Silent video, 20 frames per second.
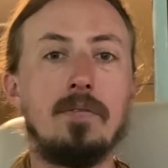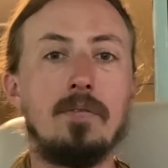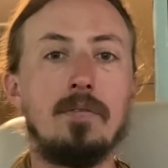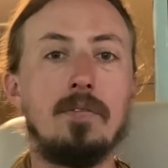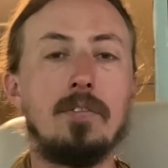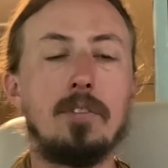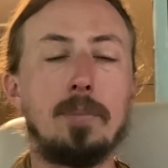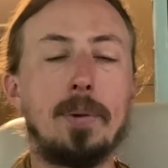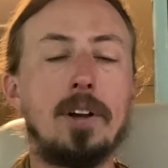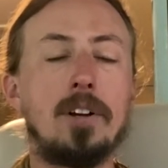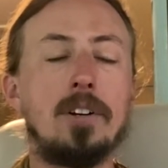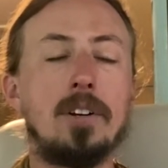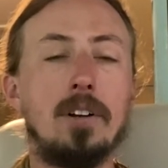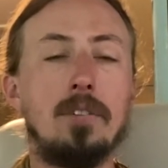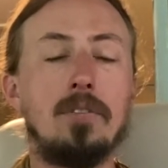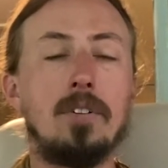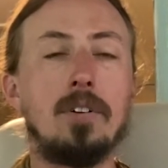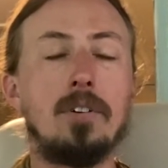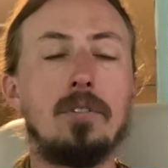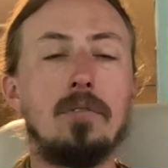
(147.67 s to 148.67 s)
especially
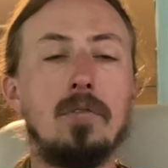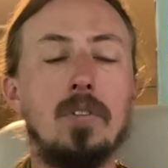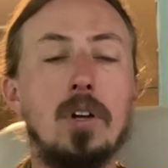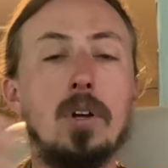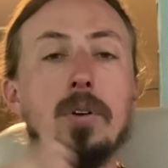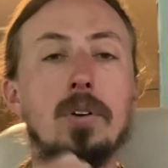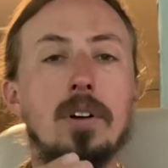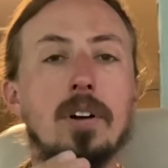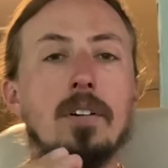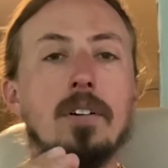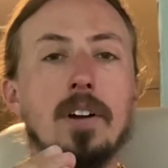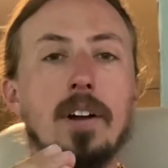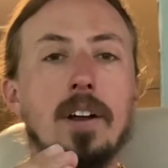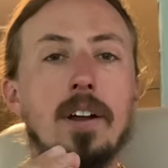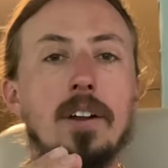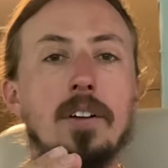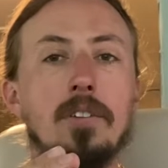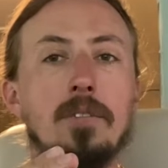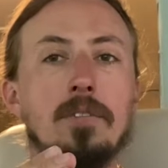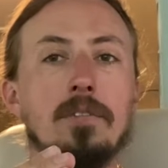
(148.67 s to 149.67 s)
first few
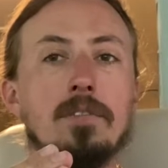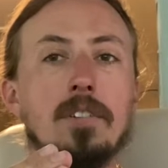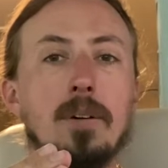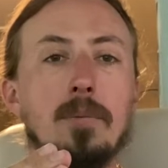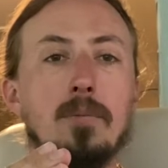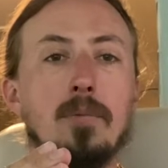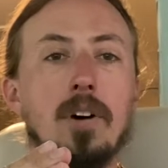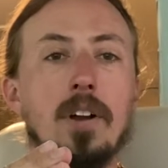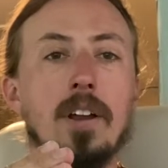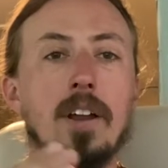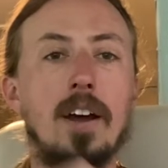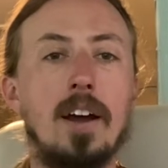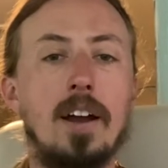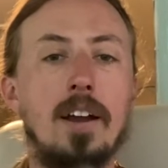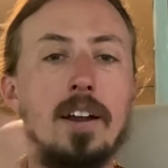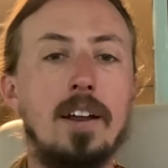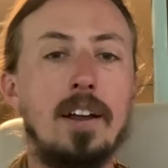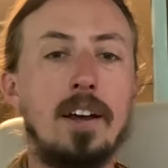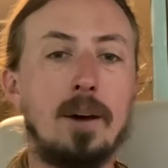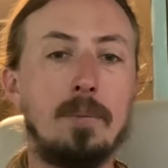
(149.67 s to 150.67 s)
degrees from
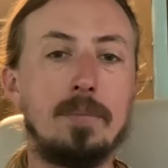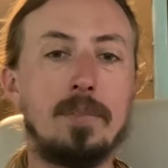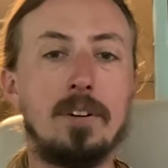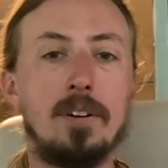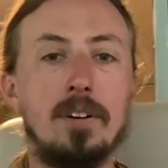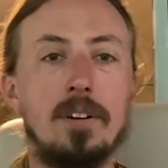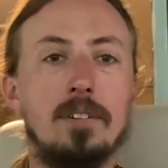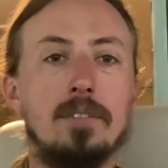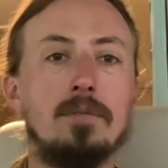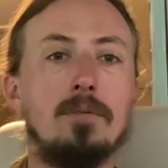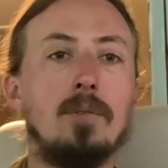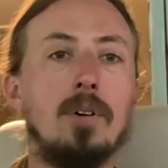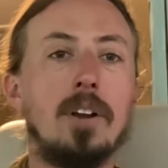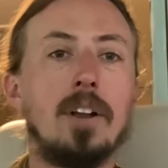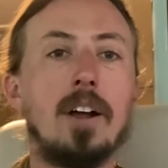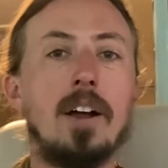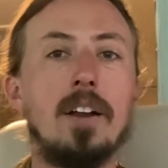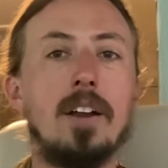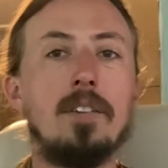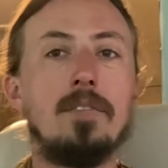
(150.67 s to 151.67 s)
190 up to
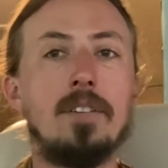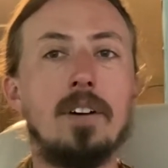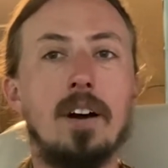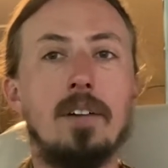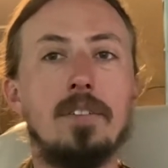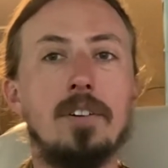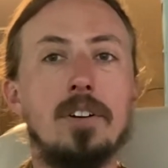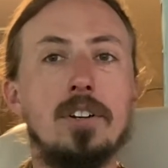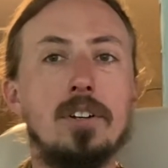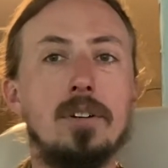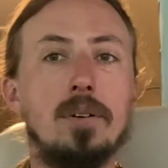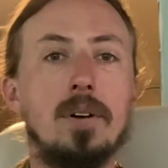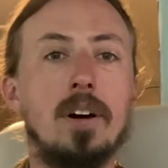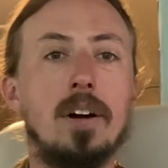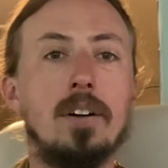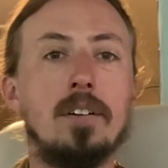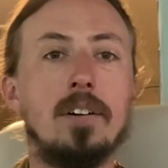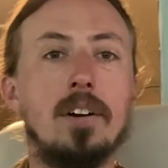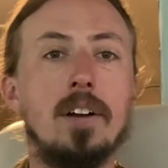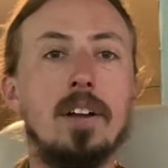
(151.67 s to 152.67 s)
195 or
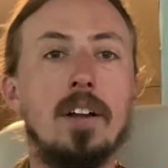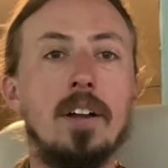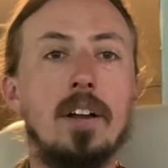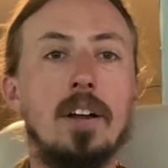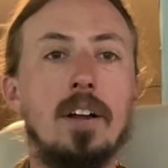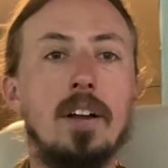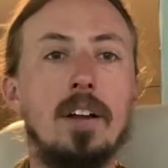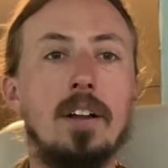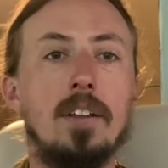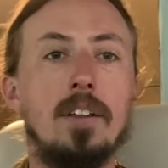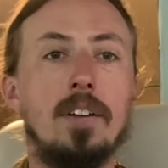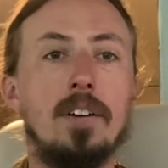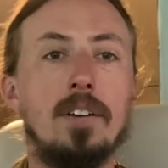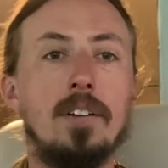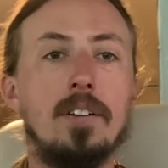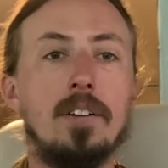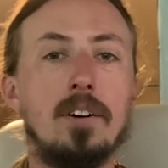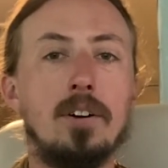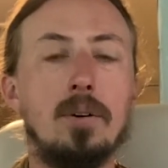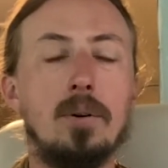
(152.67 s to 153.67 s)
200,
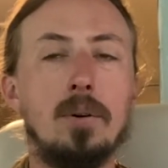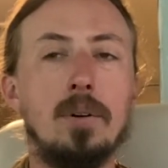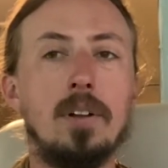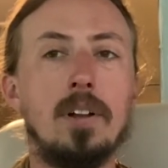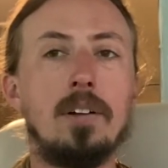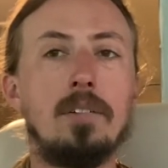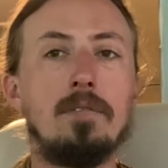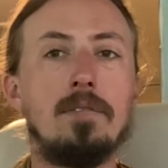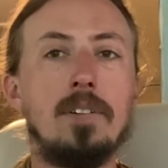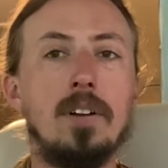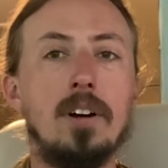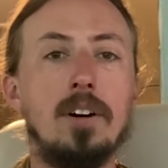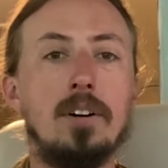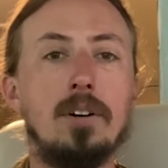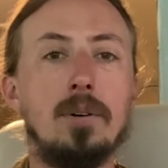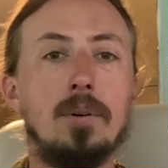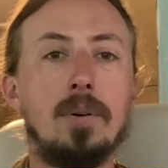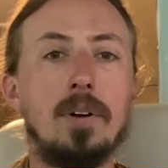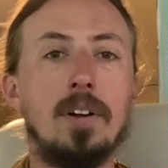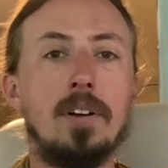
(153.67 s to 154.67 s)
the coolant
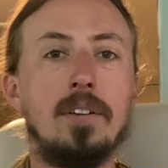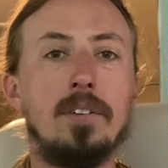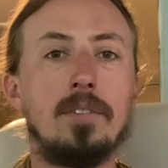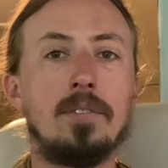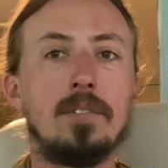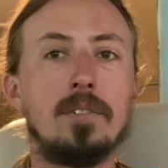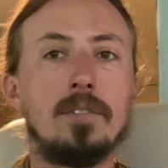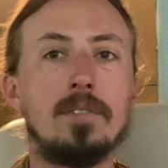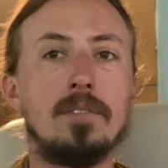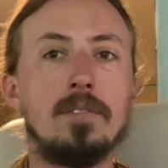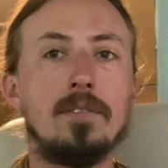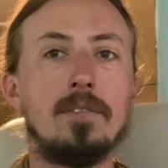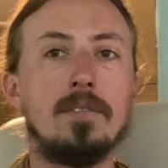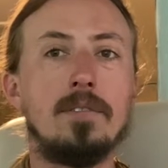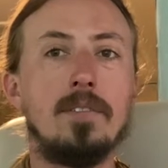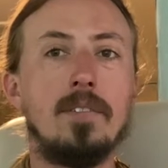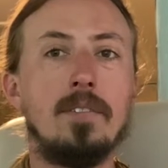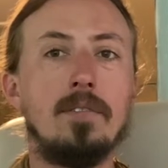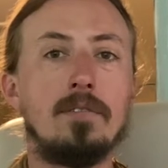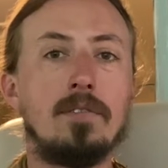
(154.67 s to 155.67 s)
flow is
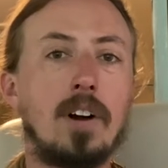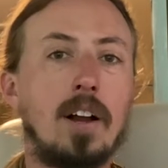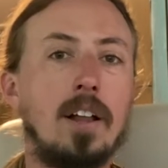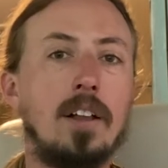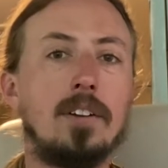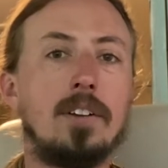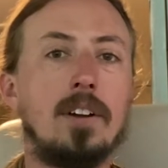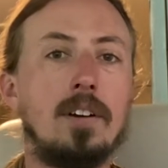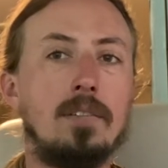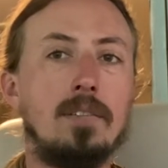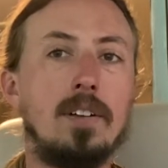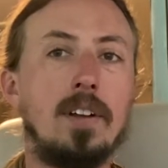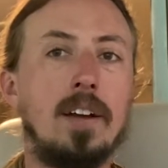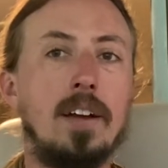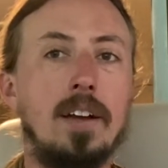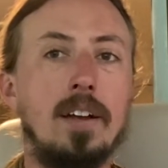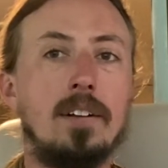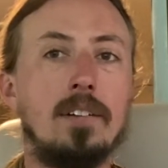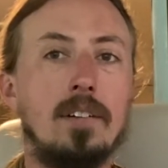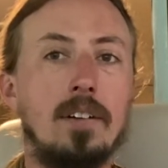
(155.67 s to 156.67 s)

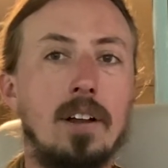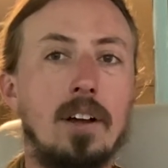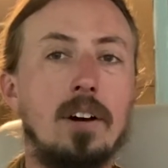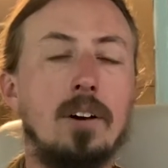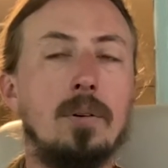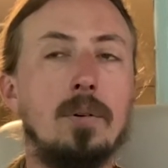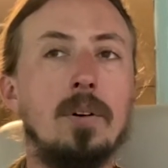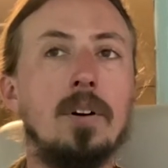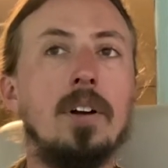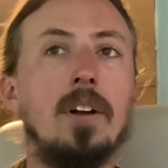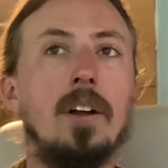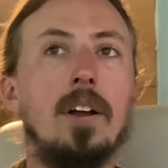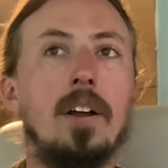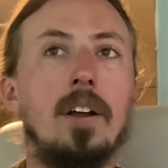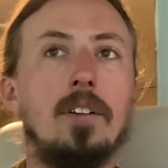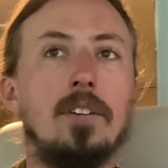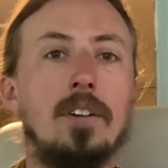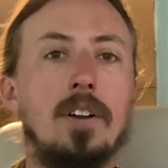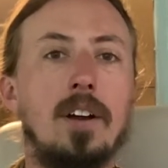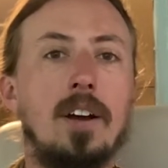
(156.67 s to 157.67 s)
relatively low.
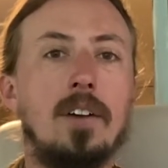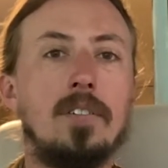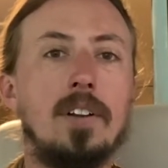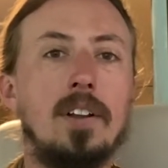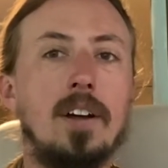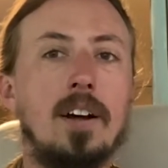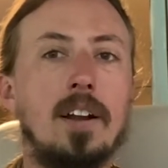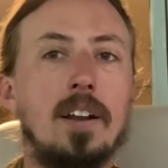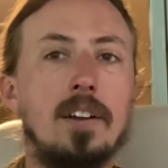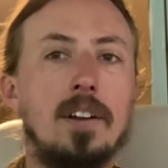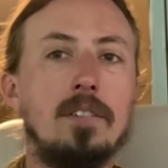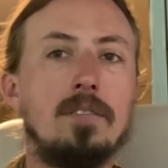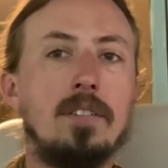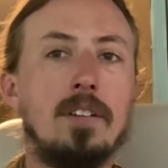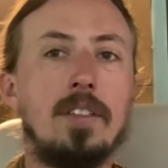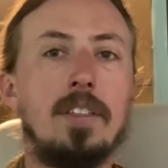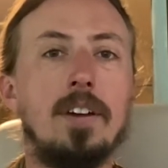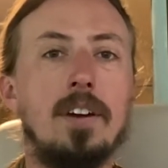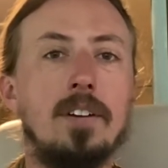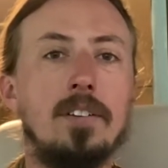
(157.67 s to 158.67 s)
So you have a lot of
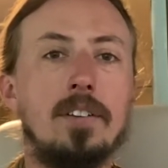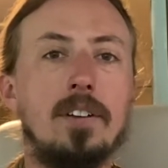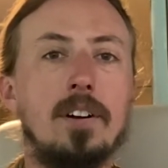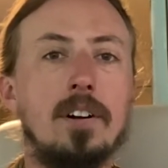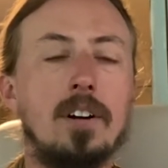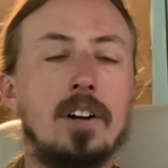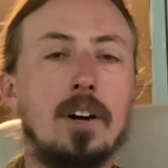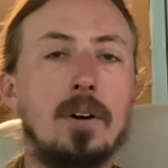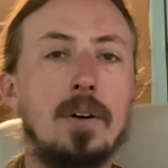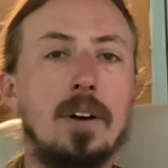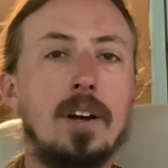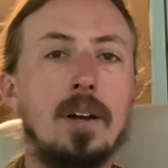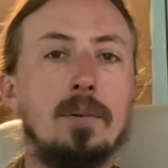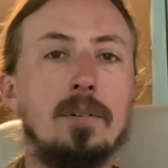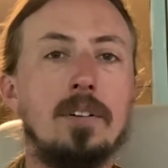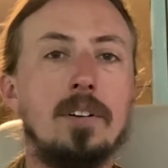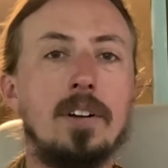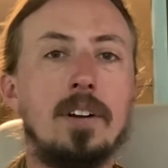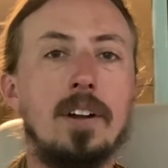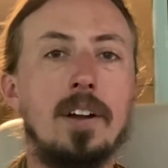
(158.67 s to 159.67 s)
different things that are
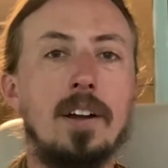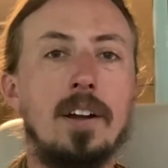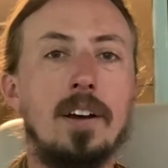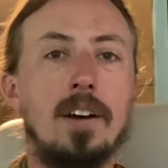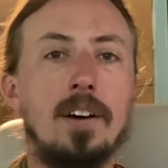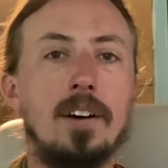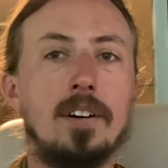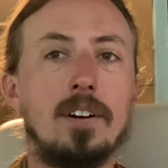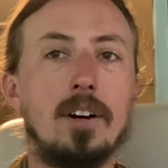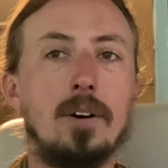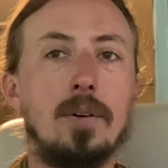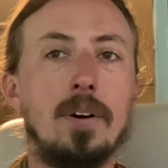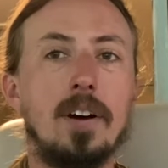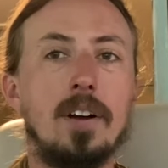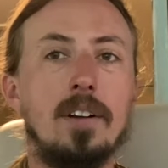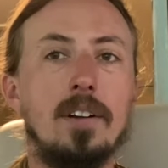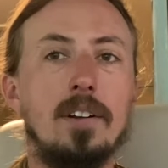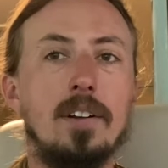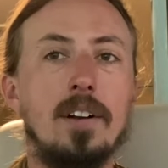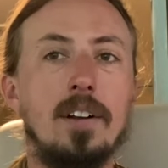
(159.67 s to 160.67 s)
going
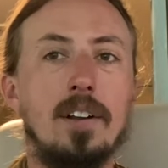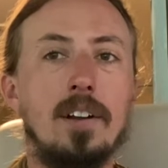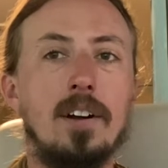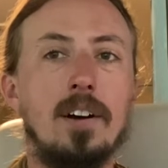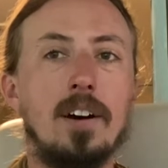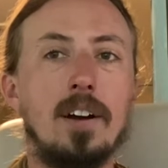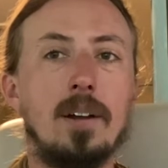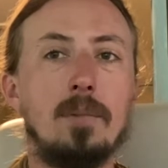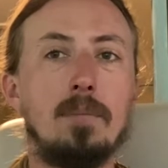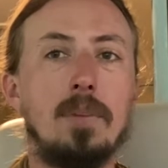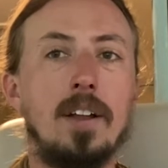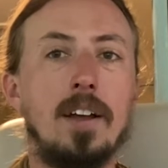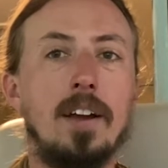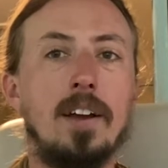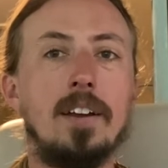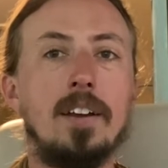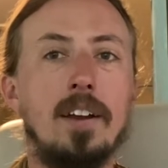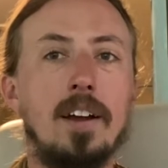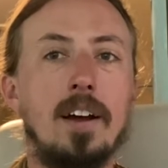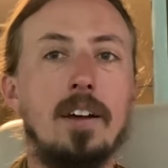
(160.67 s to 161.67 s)
along and
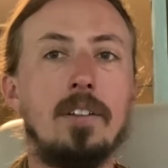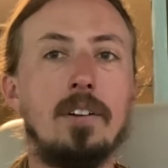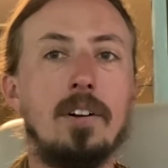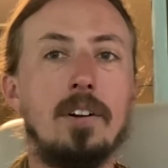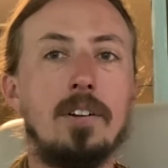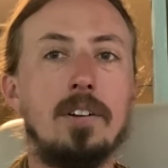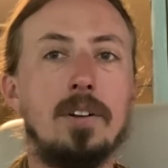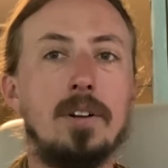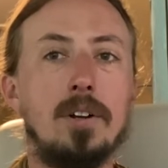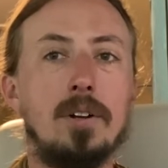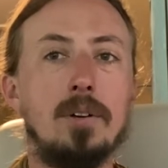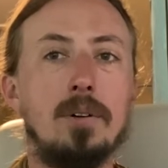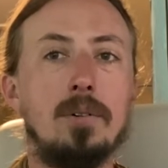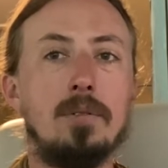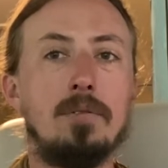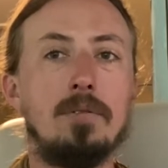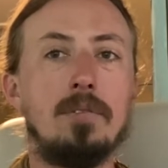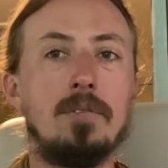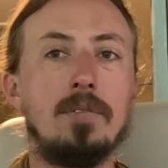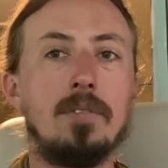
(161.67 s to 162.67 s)
playing together to
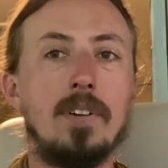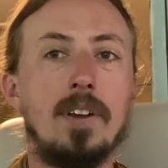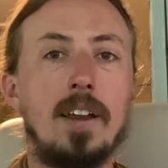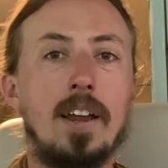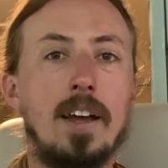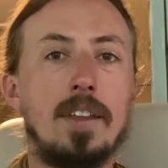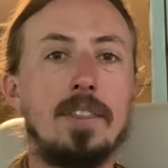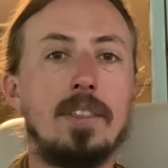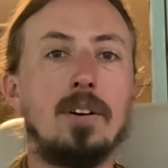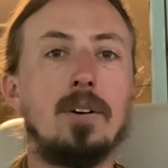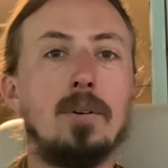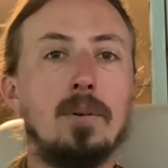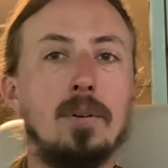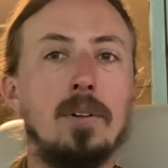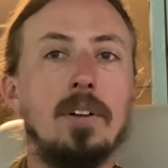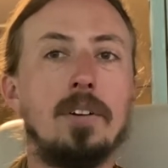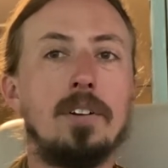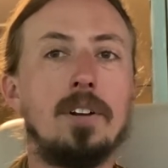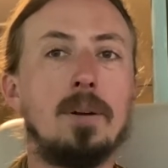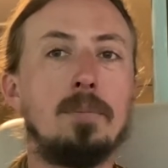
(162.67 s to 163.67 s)
get the
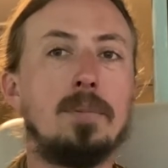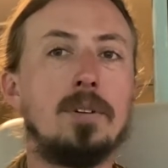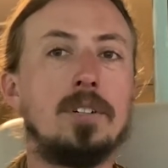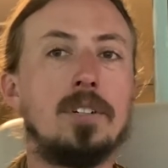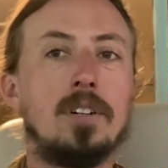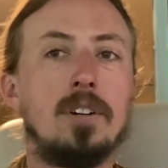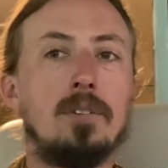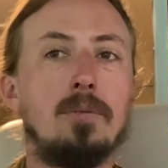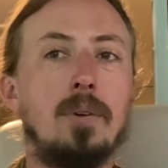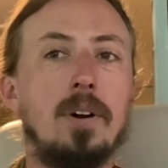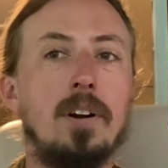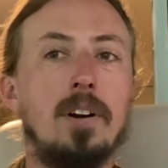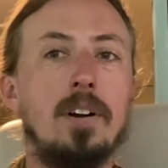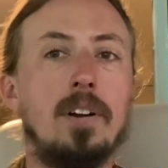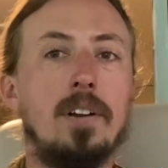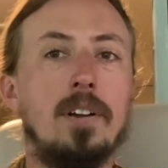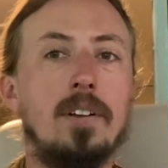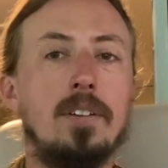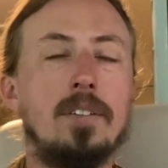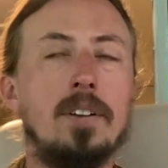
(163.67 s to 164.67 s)
coolant temperature where it
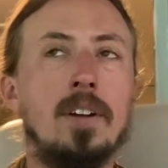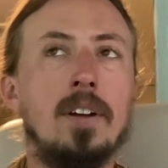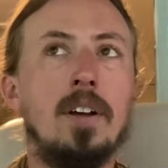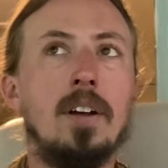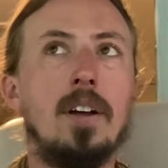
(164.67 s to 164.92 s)
is.